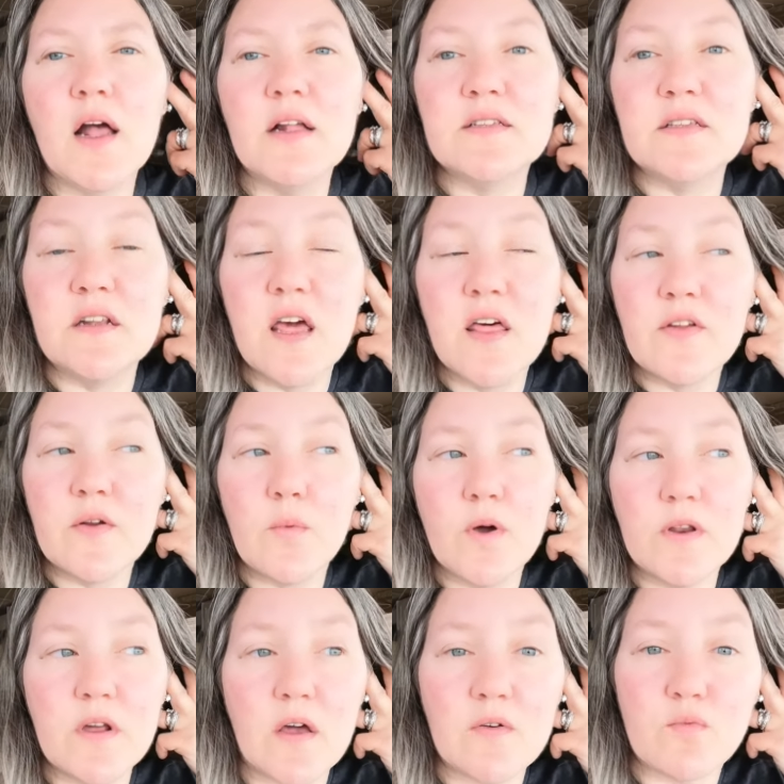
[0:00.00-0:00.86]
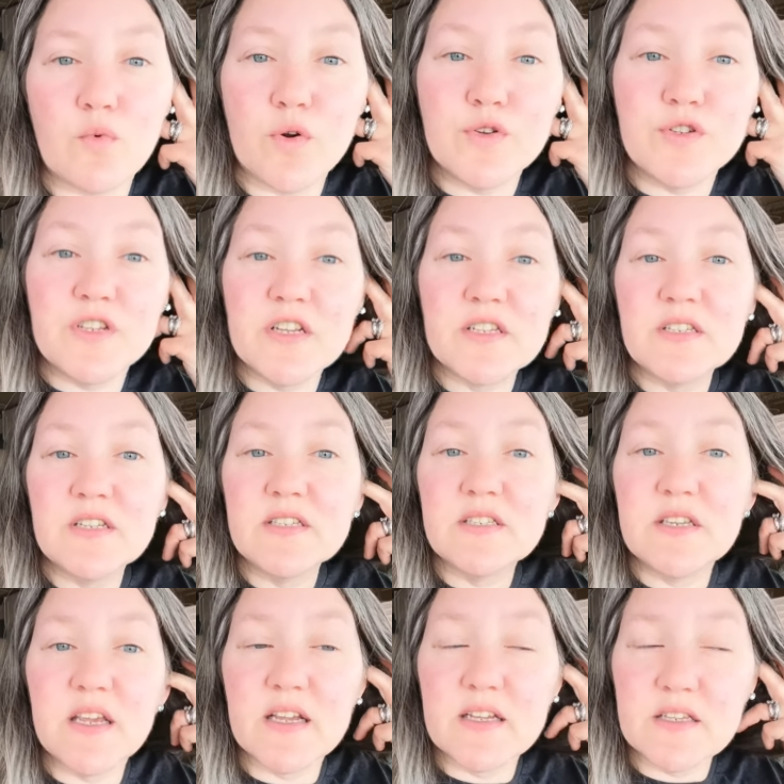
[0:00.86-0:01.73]
It's another one on Route
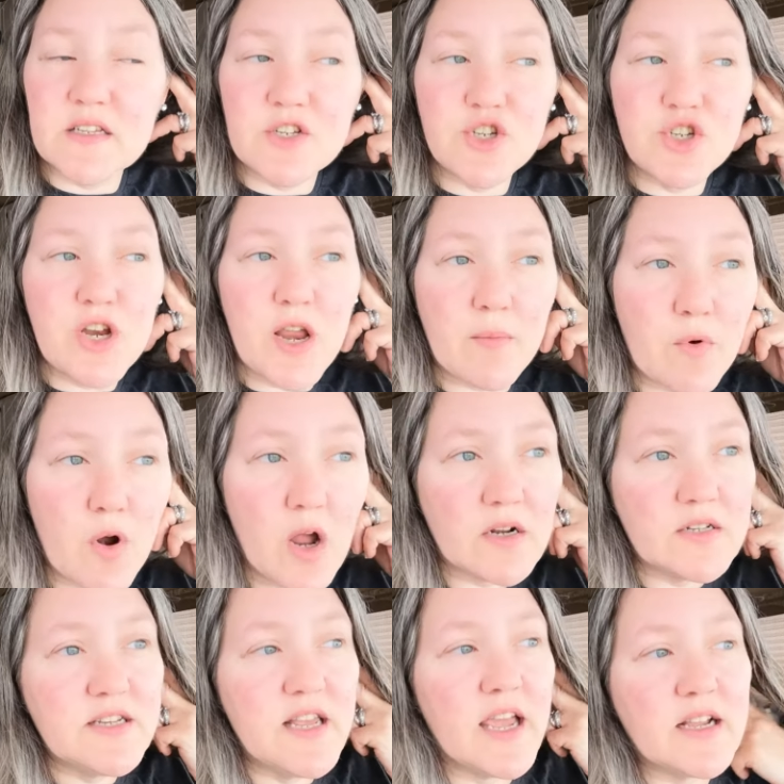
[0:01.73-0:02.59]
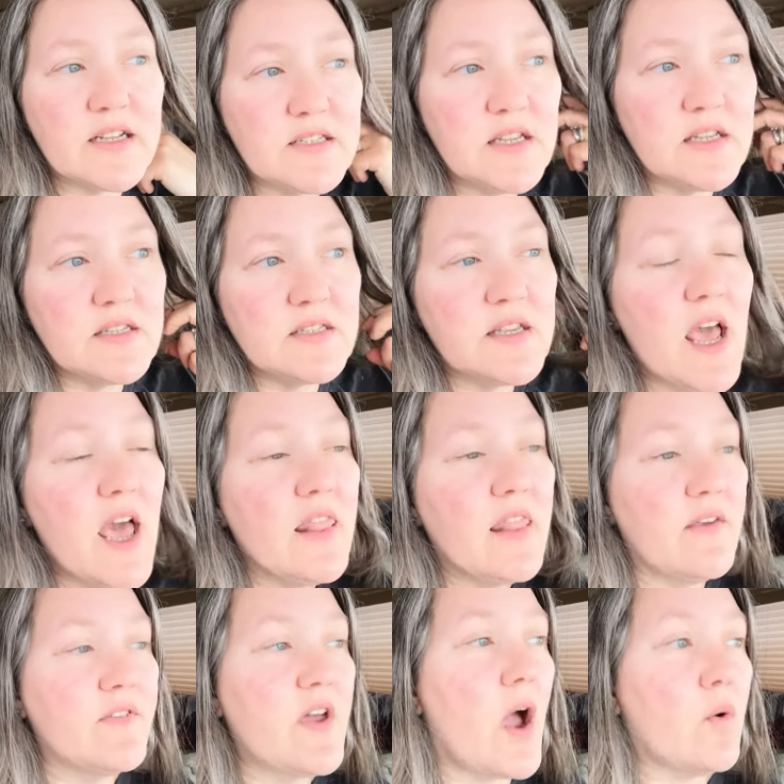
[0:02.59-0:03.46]
66 in Shamrock, Texas.
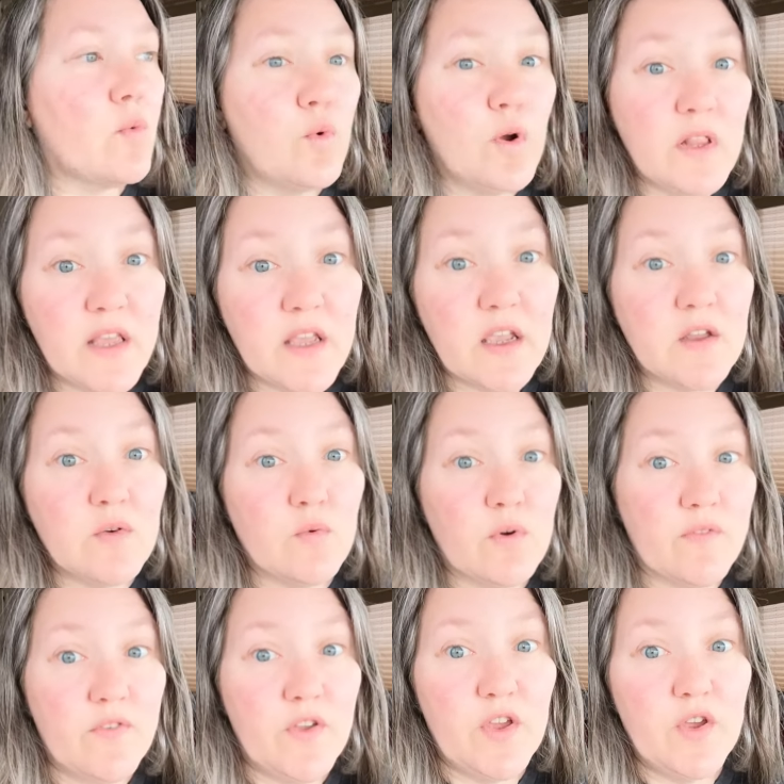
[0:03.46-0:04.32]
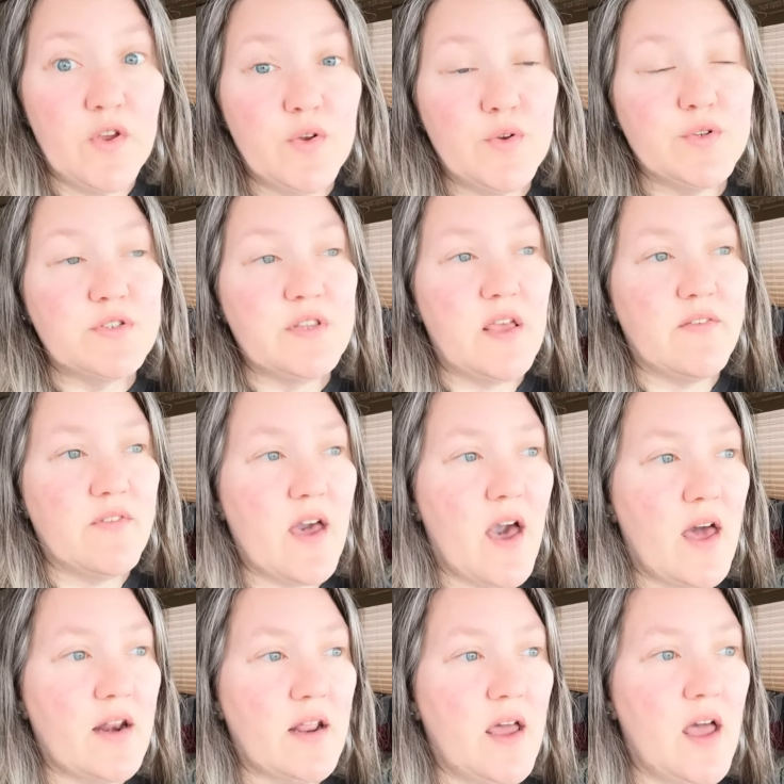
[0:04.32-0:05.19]
They've got really good reviews. They've
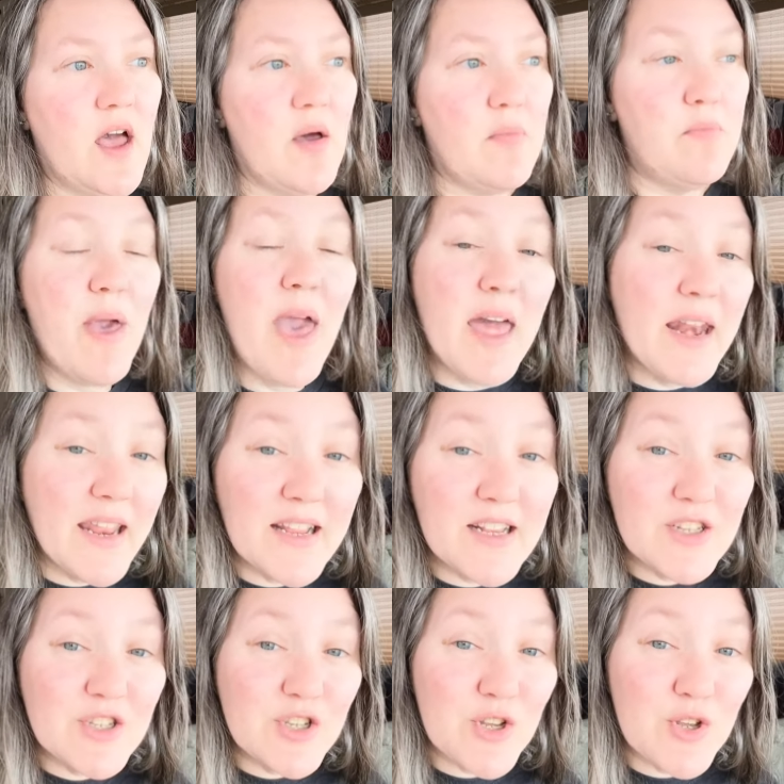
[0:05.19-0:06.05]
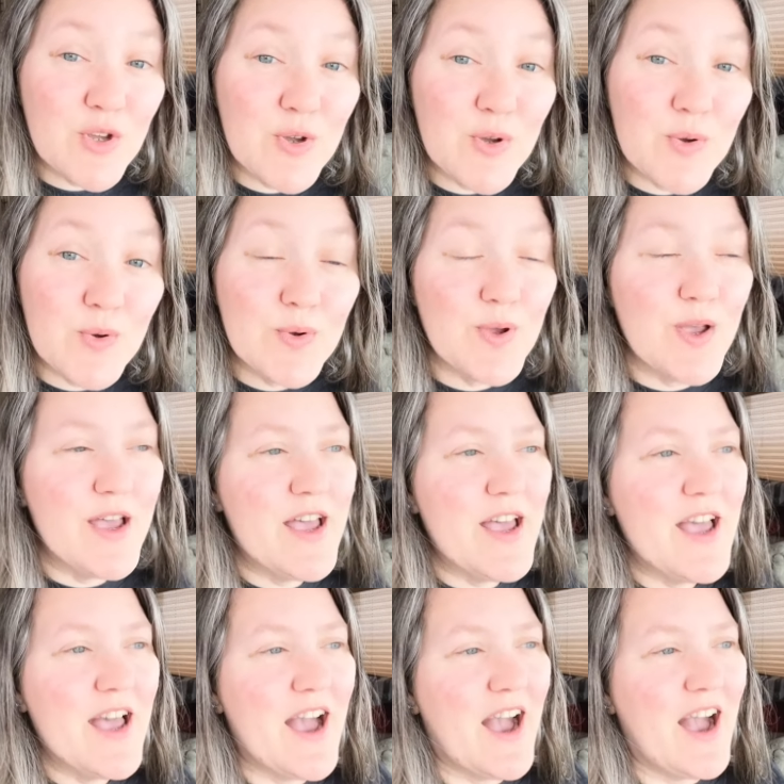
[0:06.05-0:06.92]
got a petting zoo.
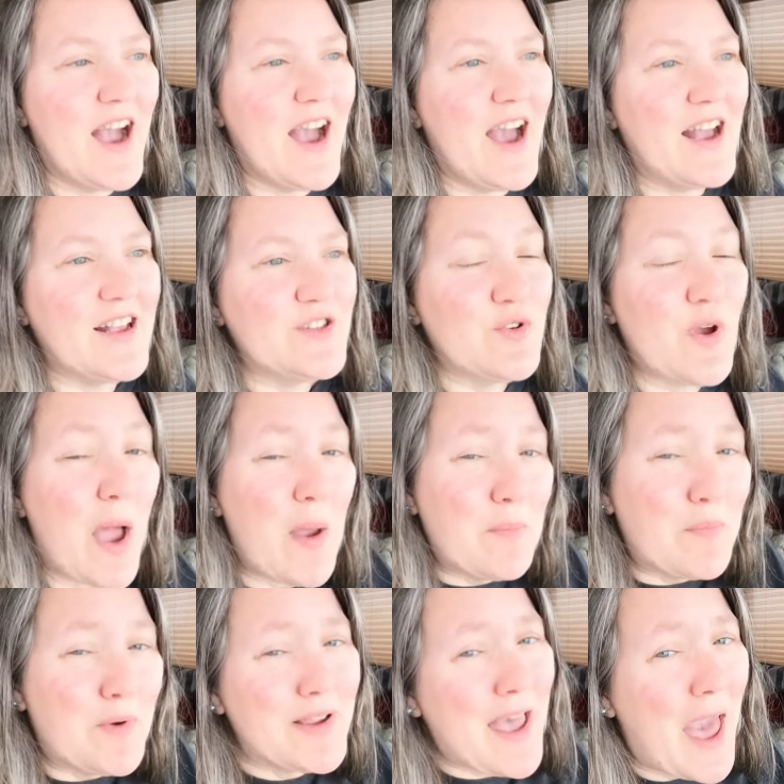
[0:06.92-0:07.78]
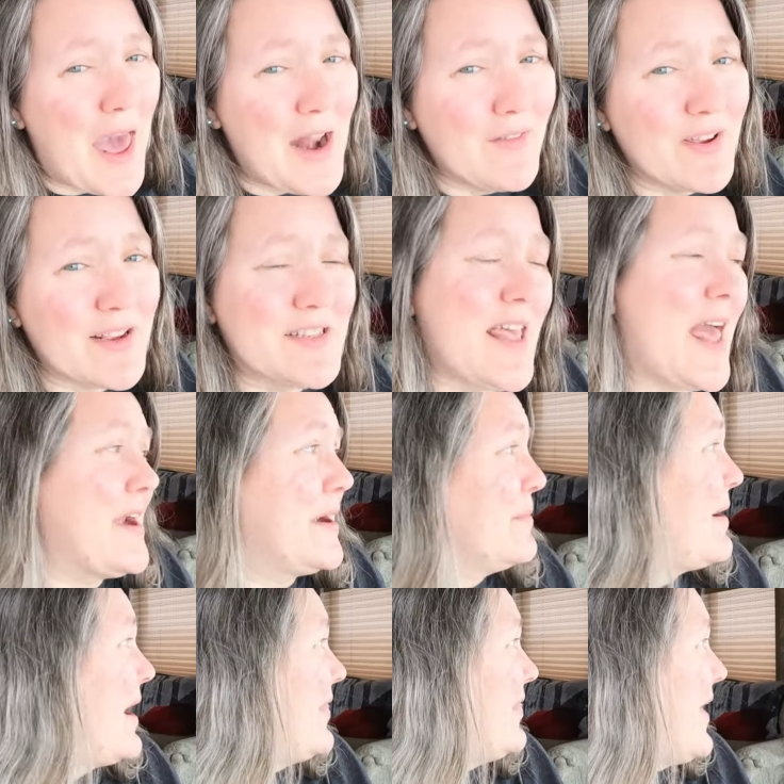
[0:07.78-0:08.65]
So I'm kind of
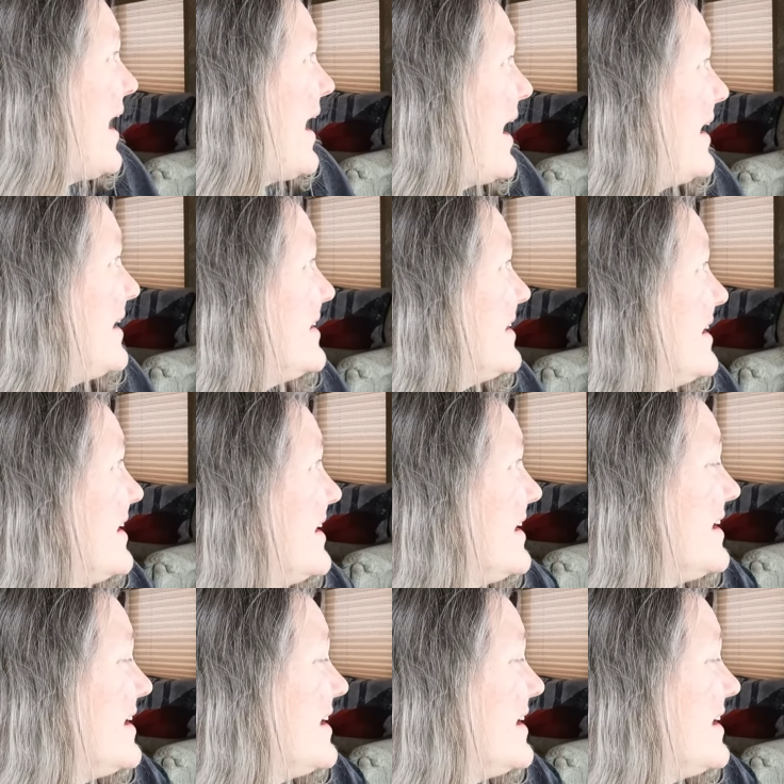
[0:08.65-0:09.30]
excited about that.